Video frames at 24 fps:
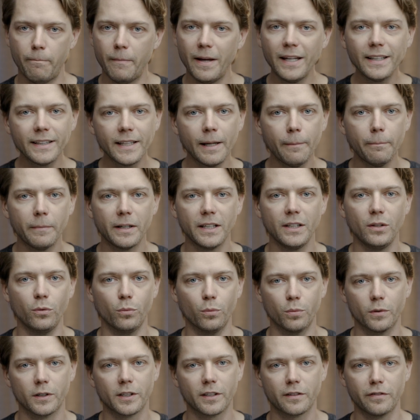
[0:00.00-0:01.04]
Make that money
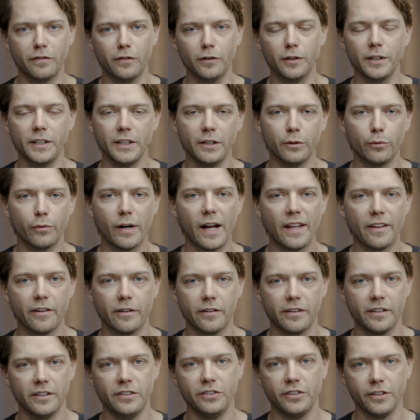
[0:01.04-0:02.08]
work for you
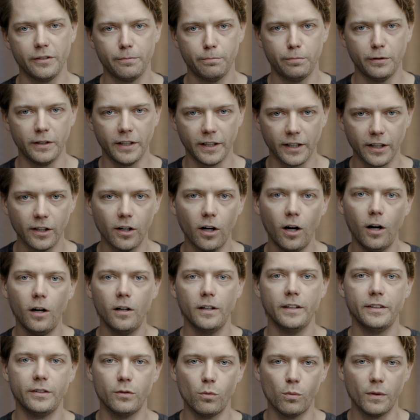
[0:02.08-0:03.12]
rather than just putting it
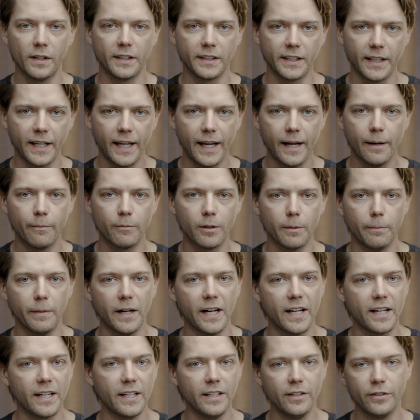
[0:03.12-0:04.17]
all into one camera
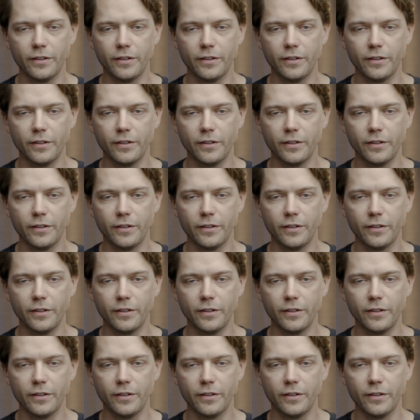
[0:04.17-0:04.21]
body.